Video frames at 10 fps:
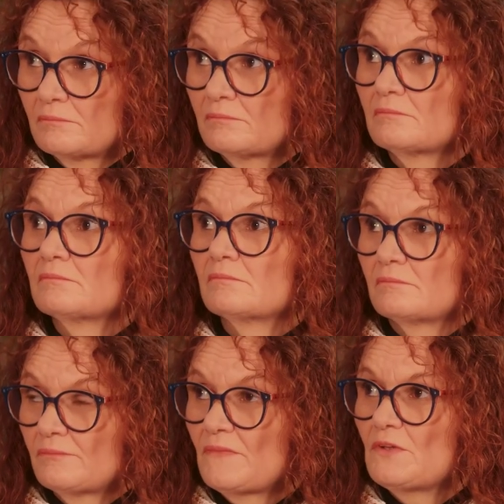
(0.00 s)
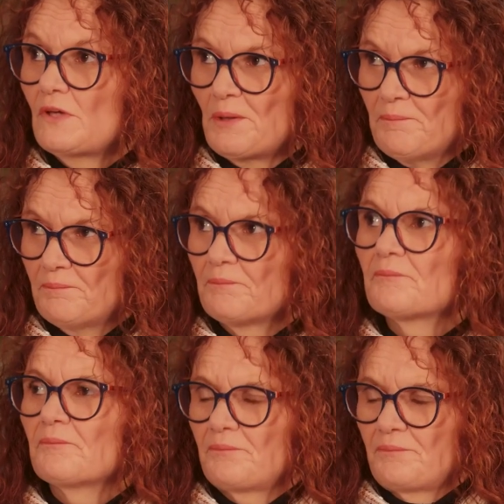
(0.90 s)
monitor, exfiltrate,
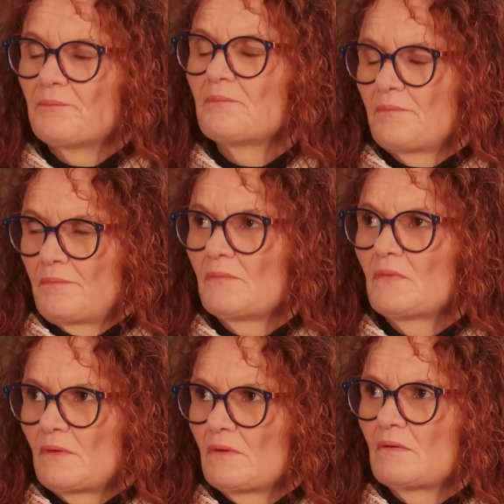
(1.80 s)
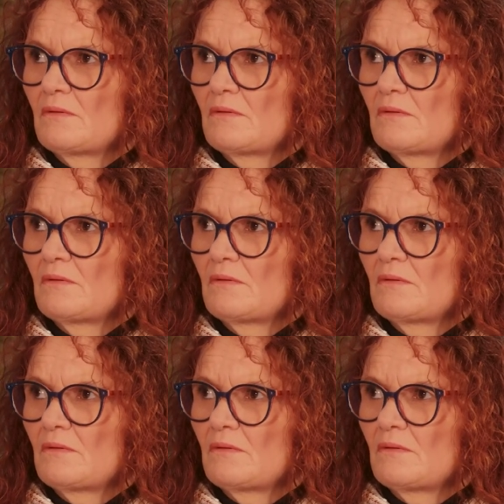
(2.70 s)
intellectual property.